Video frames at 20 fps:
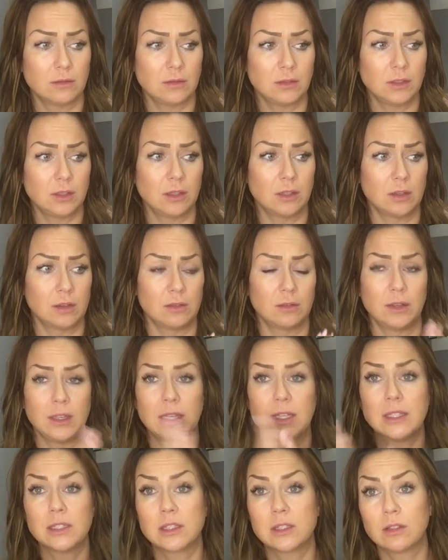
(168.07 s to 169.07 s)
you know,
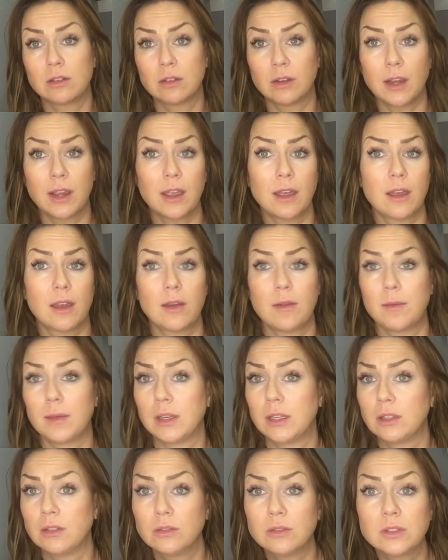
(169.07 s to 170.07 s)
Instagram
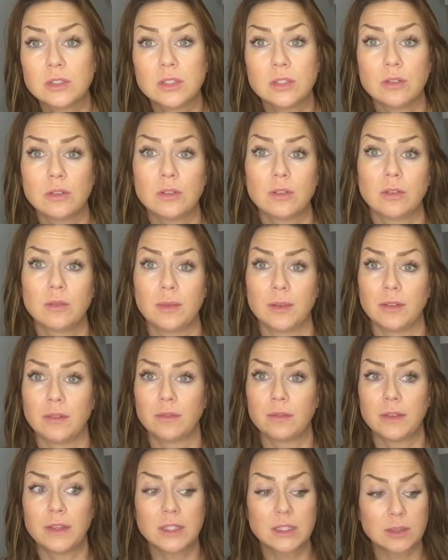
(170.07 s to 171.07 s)
and YouTube
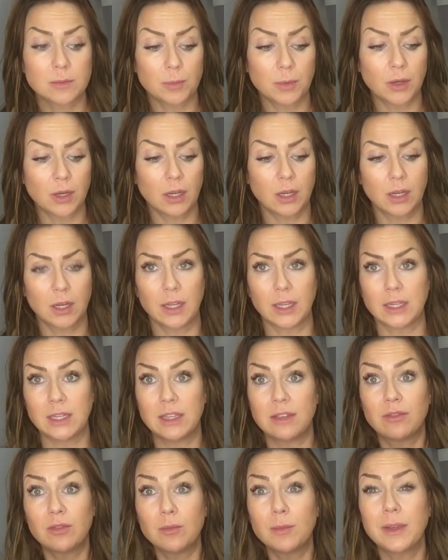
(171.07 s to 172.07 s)
and Facebook and
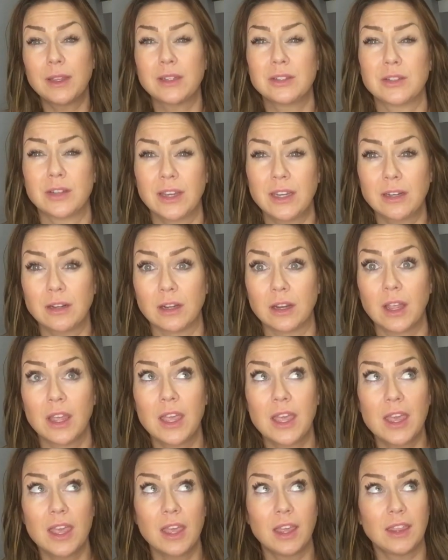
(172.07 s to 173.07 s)
even my trainer.
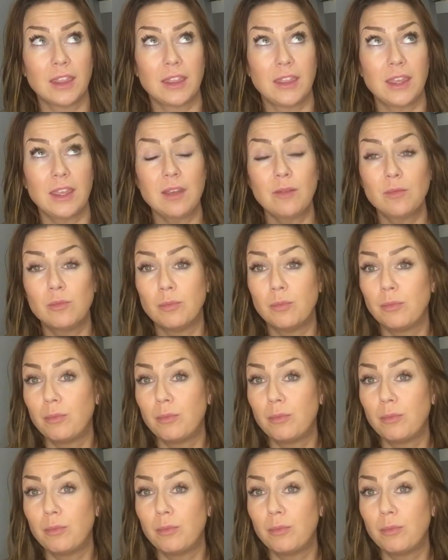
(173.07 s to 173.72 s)
They